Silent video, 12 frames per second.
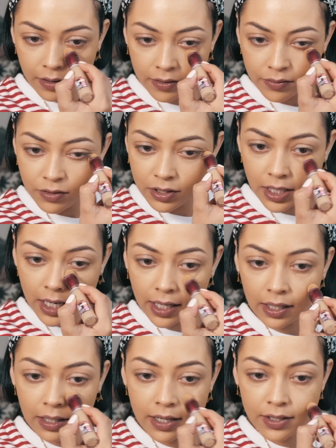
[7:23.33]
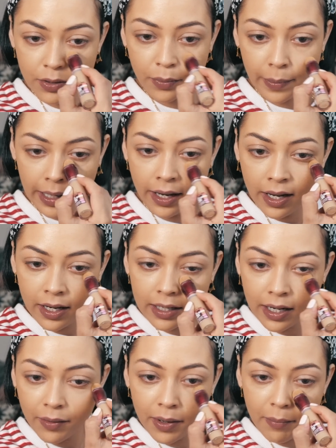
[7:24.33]
I'm just taking a little bit.
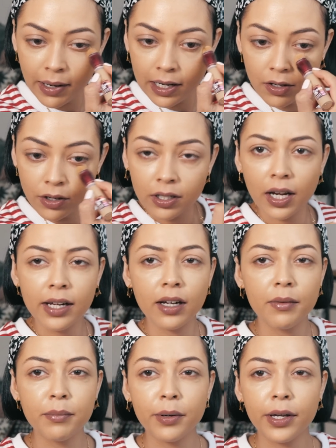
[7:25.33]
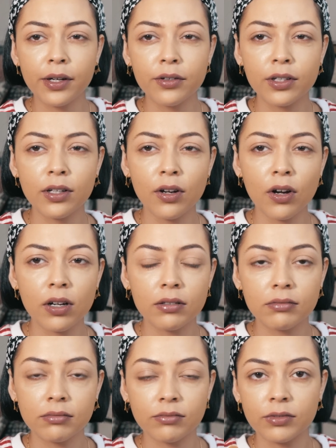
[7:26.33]
Now it might look like I'm putting on a lot.
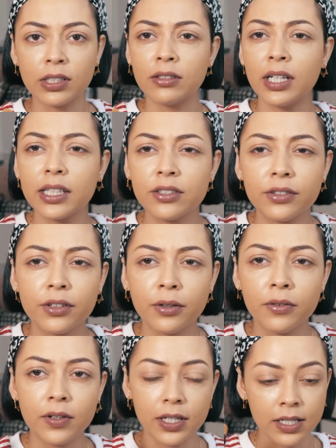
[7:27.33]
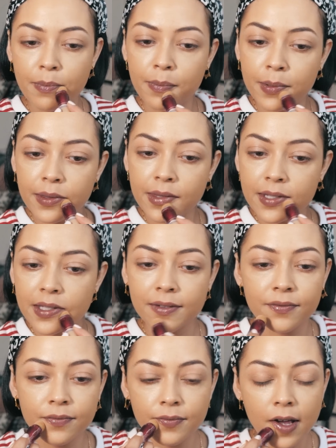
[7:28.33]
Well, I don't know if it is, but this
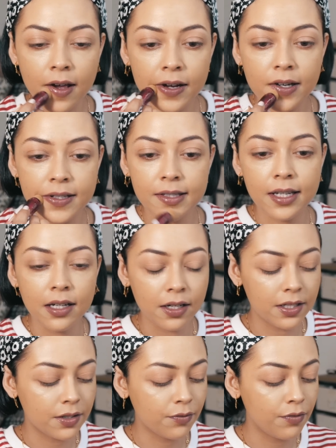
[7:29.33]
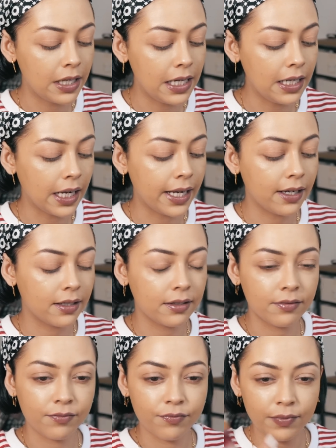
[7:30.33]
concealer is really like
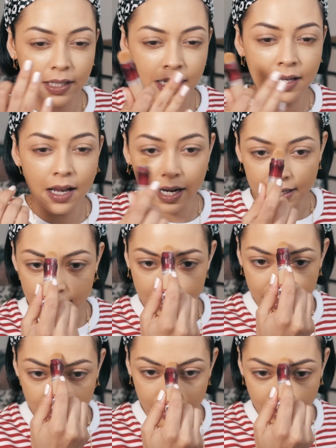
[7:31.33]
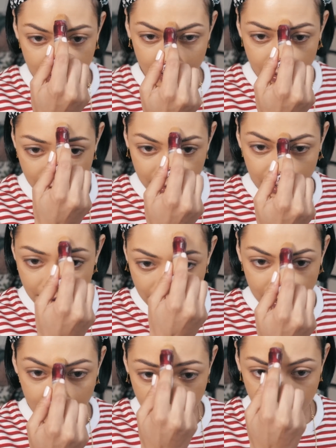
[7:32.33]
light,
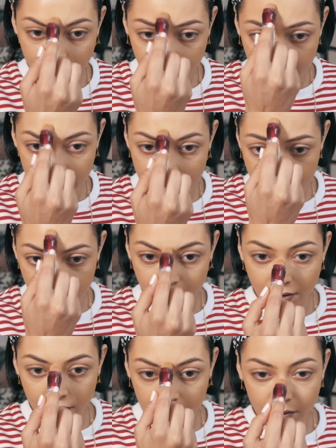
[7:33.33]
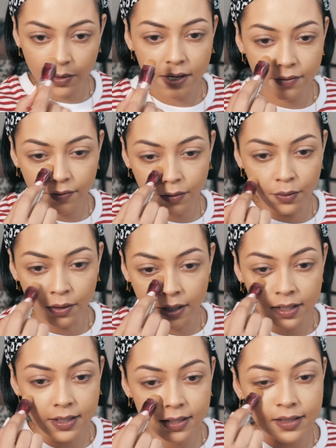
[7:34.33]
but it still looks quite
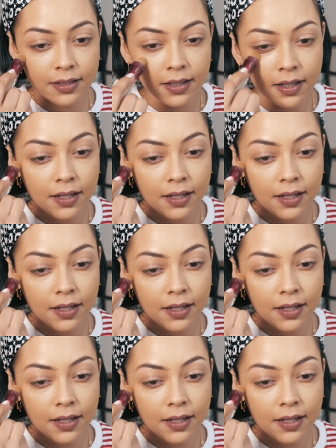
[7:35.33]
flawless.